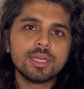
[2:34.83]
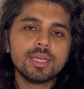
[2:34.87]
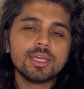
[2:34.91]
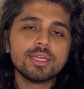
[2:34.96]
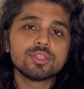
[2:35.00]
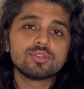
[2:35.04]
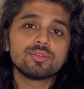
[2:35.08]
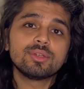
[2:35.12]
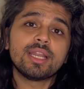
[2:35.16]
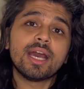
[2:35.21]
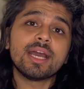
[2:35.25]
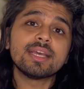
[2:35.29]

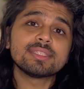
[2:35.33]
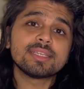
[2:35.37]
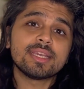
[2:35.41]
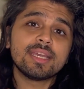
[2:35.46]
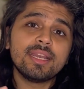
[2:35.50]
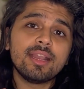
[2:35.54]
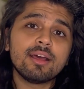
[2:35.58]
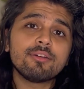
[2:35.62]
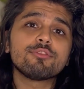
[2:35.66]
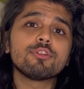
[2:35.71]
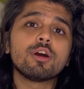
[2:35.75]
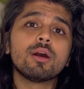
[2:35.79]
So it has
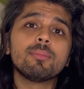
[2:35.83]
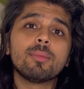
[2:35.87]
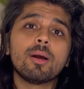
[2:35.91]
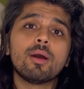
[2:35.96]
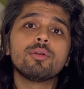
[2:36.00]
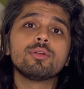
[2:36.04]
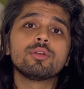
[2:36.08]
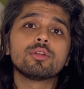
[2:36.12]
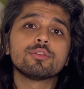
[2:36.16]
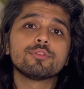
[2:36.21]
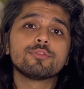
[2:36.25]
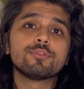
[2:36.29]
enough
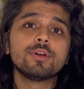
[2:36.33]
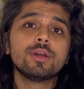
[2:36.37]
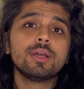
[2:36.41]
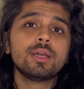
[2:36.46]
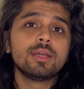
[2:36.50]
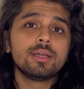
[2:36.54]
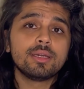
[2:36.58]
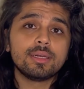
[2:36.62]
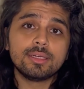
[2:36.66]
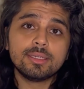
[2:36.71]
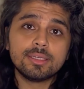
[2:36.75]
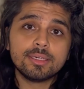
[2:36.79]
amount of
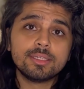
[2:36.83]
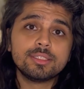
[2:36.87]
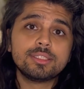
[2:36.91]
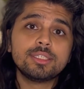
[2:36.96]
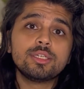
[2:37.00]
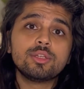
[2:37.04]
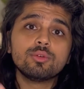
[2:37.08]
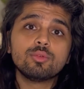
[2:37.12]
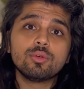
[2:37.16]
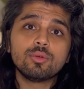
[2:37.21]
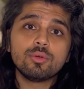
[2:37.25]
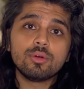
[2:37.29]
energy
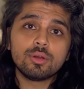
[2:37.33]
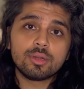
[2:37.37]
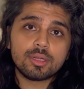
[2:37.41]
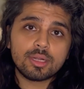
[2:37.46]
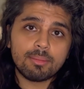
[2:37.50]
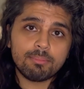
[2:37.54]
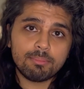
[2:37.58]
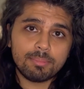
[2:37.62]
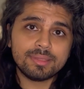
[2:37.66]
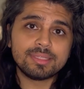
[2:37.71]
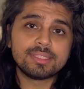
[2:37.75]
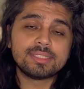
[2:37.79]
to
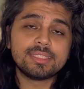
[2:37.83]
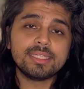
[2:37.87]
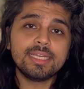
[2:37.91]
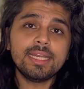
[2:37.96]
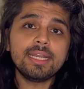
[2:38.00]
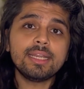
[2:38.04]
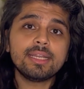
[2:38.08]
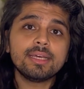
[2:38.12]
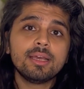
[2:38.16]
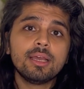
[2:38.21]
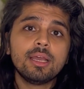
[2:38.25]
compensate,